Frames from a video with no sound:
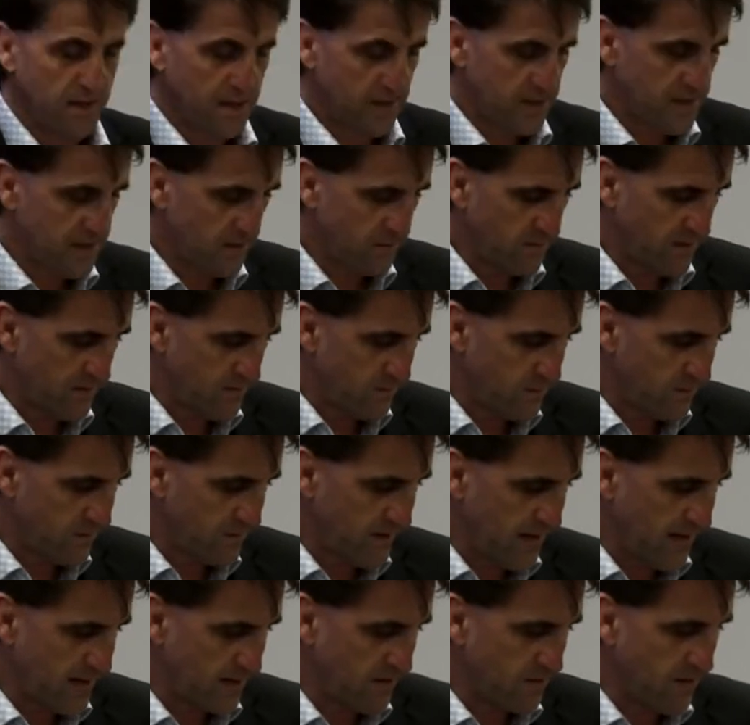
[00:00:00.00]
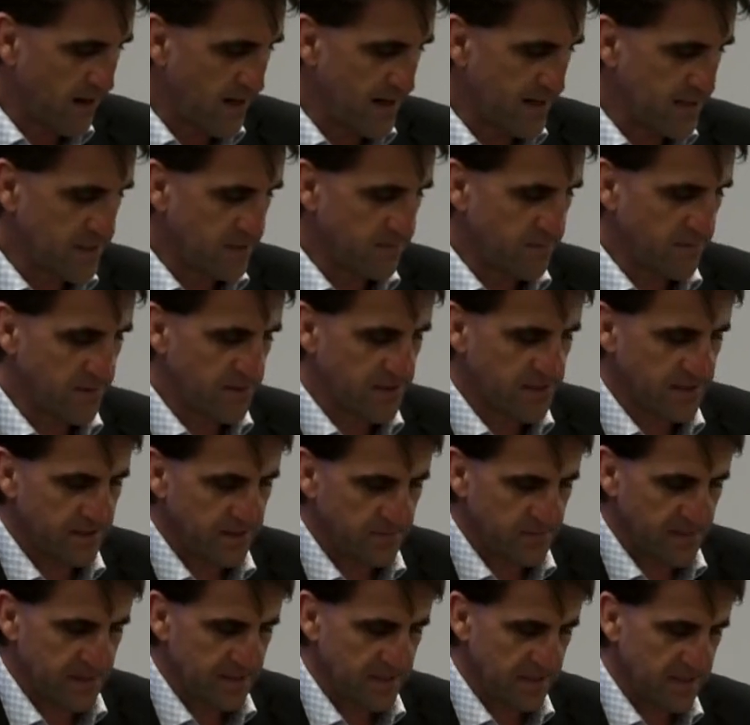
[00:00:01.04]
So we've had great experience at the
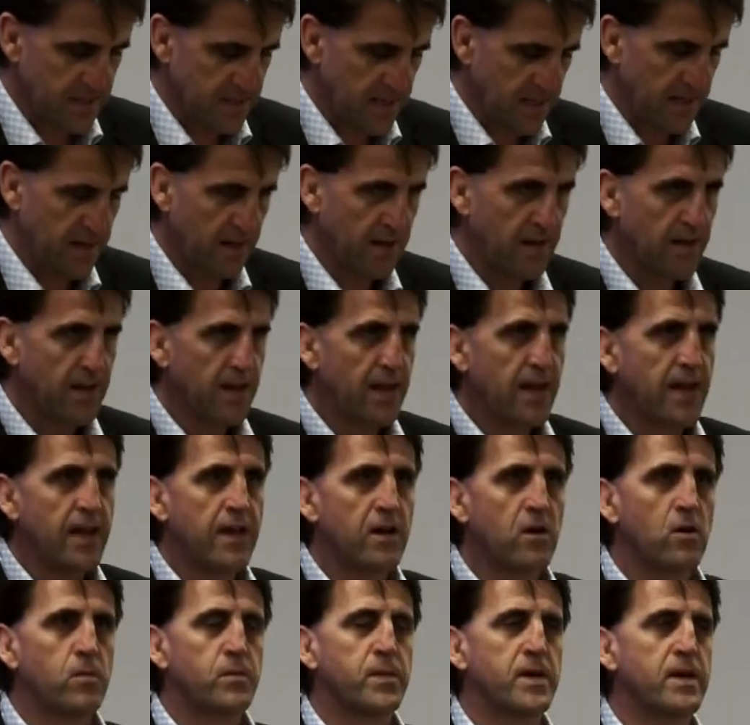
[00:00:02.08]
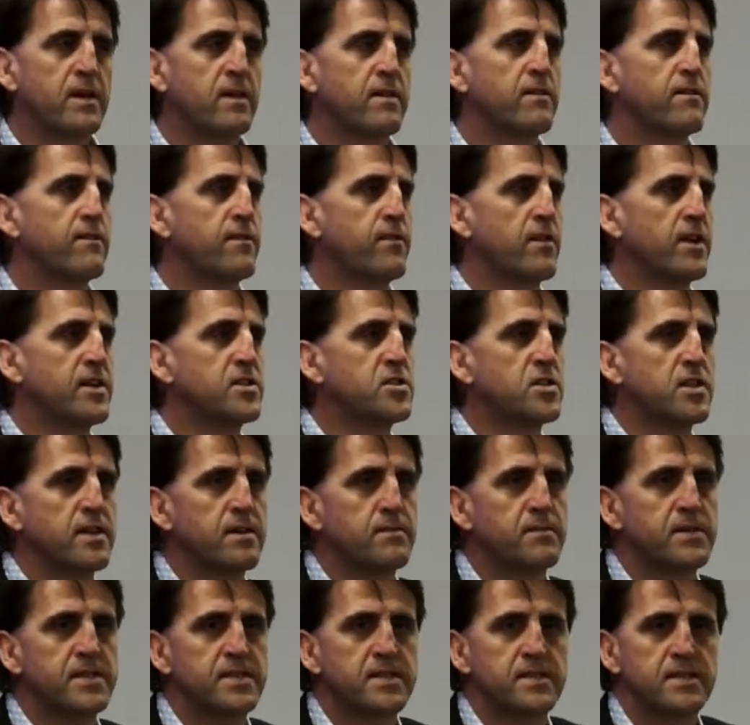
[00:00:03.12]
Business Centre helping fledgling
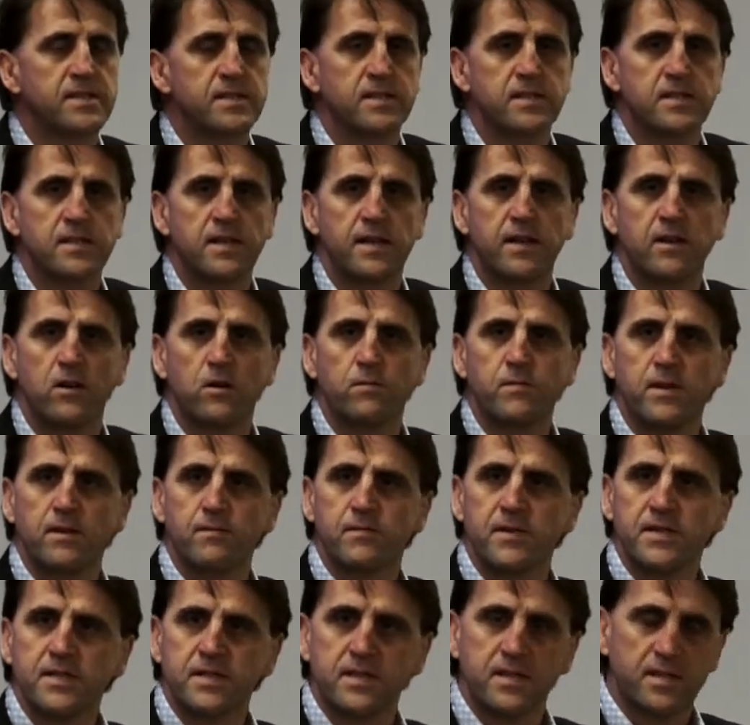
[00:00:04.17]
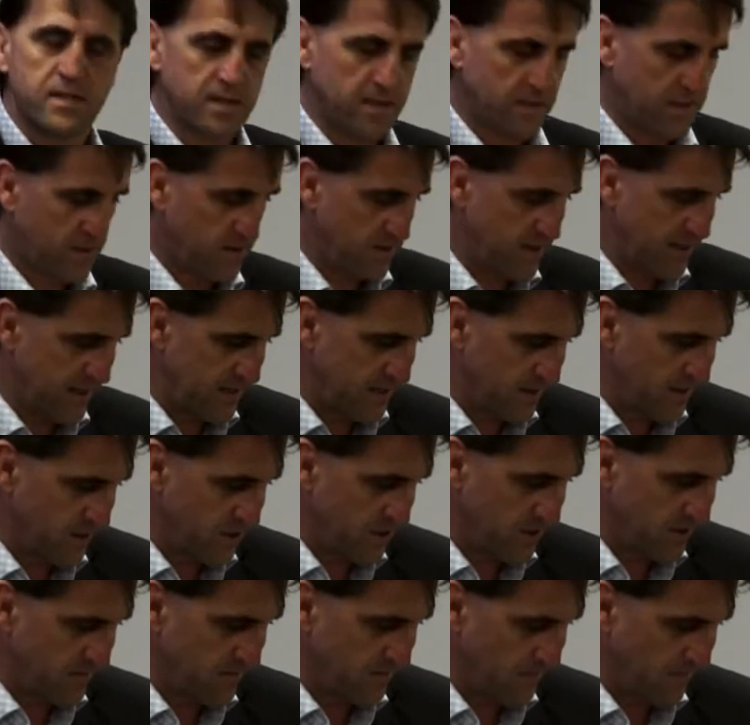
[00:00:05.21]
businesses and helping businesses
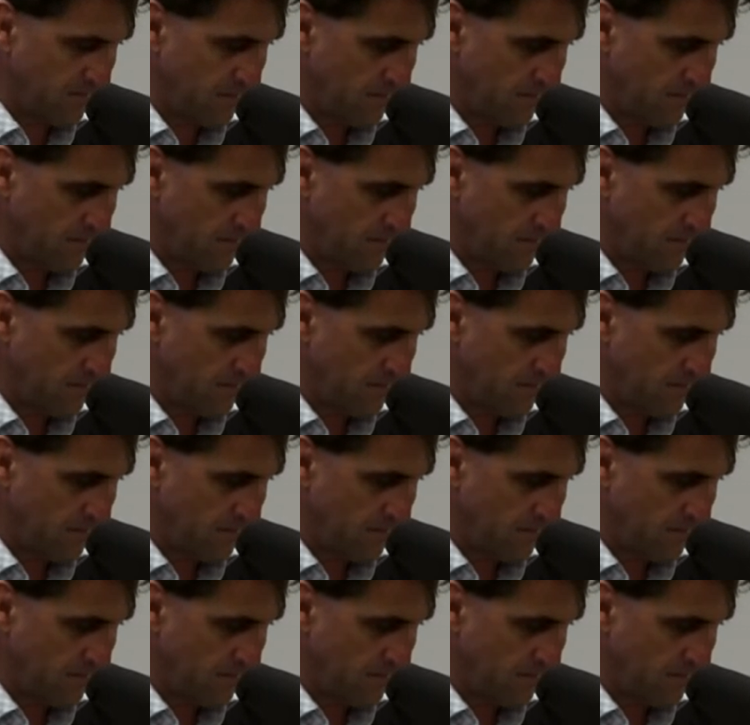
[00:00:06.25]
transition.